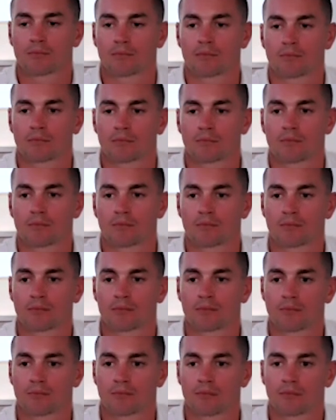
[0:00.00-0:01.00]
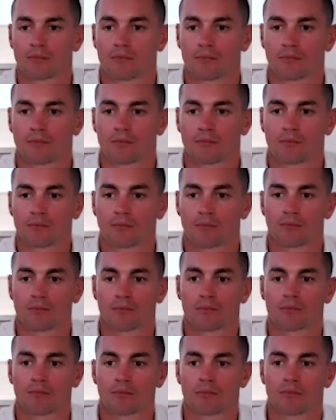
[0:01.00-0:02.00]

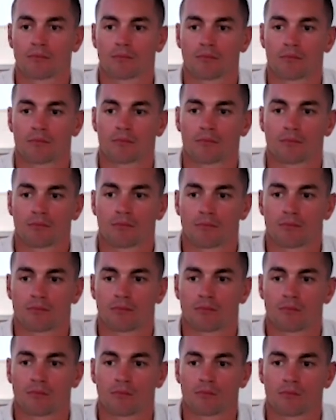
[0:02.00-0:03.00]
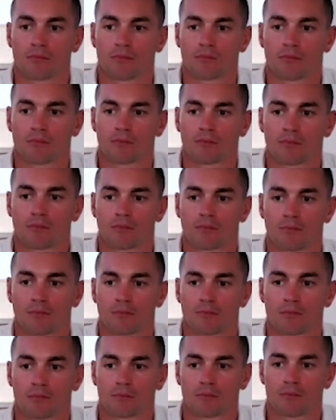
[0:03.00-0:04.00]

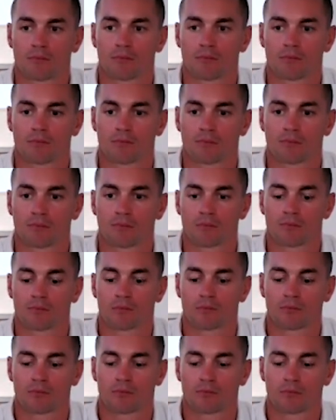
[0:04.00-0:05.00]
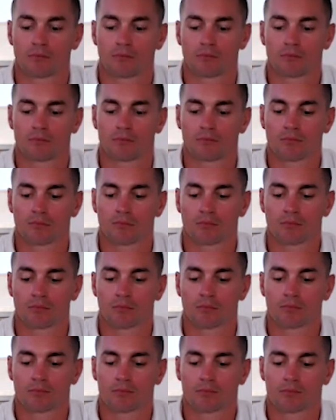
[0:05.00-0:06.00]

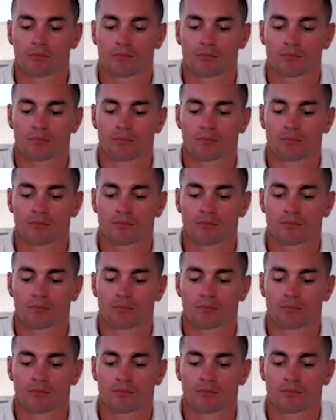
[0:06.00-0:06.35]
No words are spoken by the person on screen.